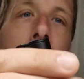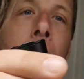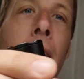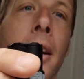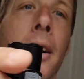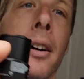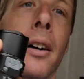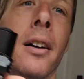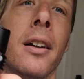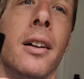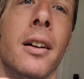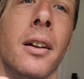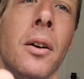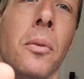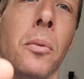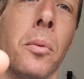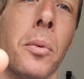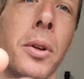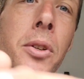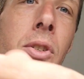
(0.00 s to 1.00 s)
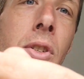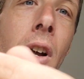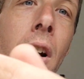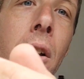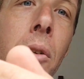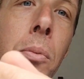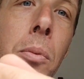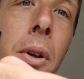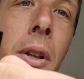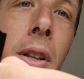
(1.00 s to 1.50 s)

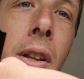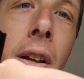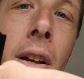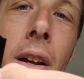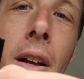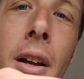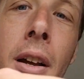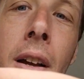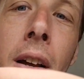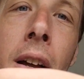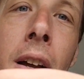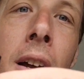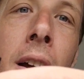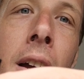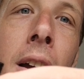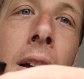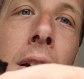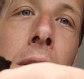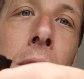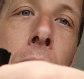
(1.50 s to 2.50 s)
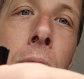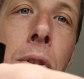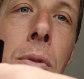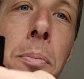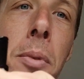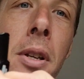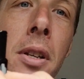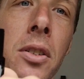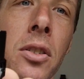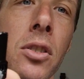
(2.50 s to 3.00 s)
the
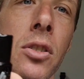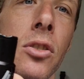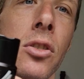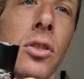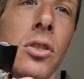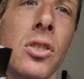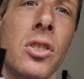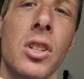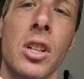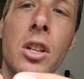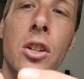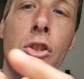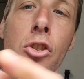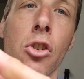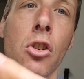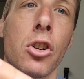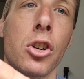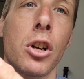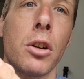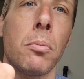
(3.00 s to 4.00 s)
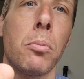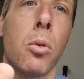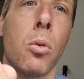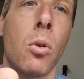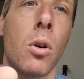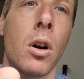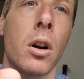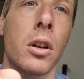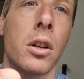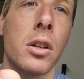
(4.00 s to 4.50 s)
USB-C charging
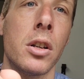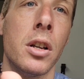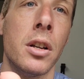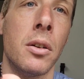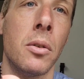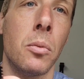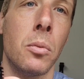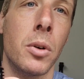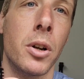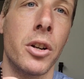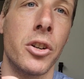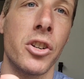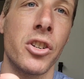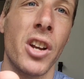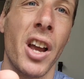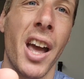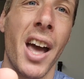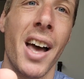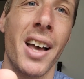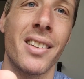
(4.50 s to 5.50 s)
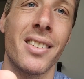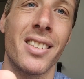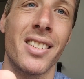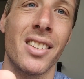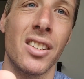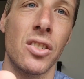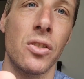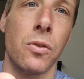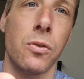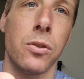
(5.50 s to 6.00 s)
port, which has
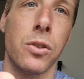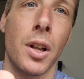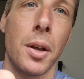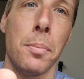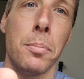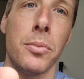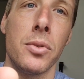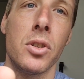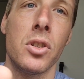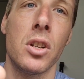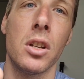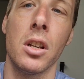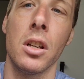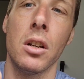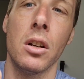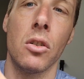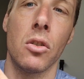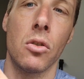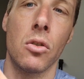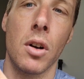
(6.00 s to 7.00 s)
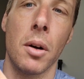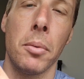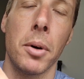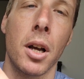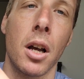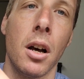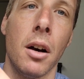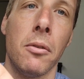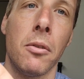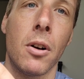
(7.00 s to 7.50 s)
this flimsy
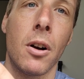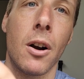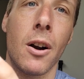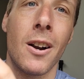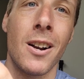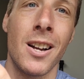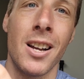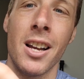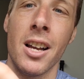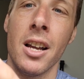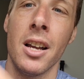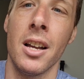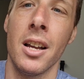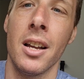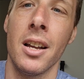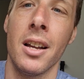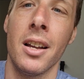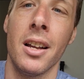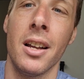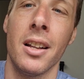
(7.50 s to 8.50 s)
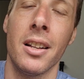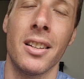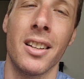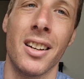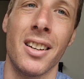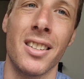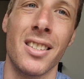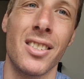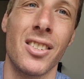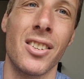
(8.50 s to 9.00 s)
rubber cover
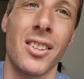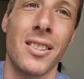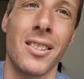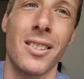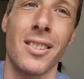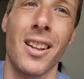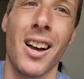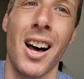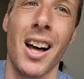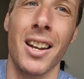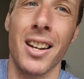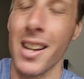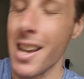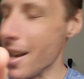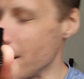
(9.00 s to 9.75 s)
that is just not